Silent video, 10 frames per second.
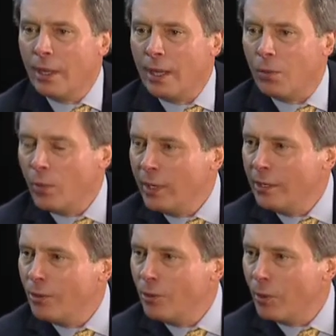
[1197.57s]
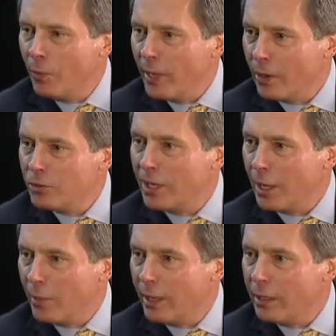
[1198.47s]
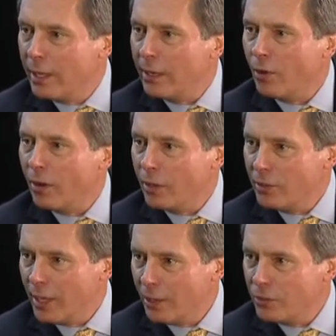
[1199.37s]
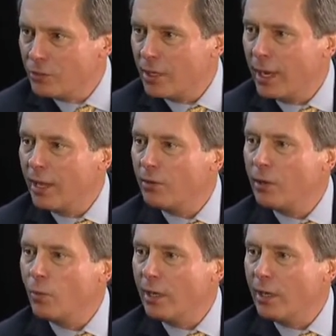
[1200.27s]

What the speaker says: We need to do a better job, I think, on intelligence gathering.